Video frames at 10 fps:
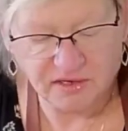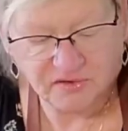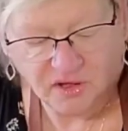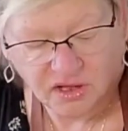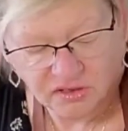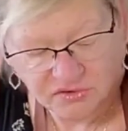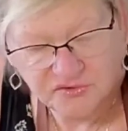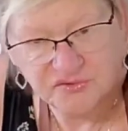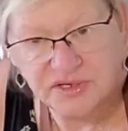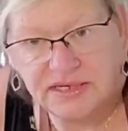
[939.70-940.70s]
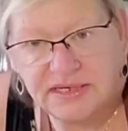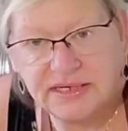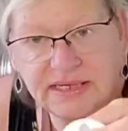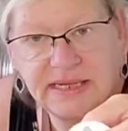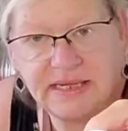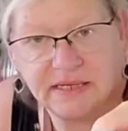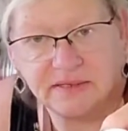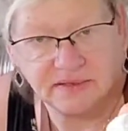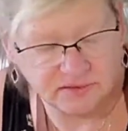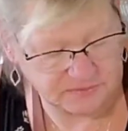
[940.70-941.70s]
our Dollar Tree
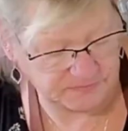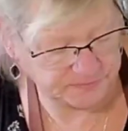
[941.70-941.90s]
candle.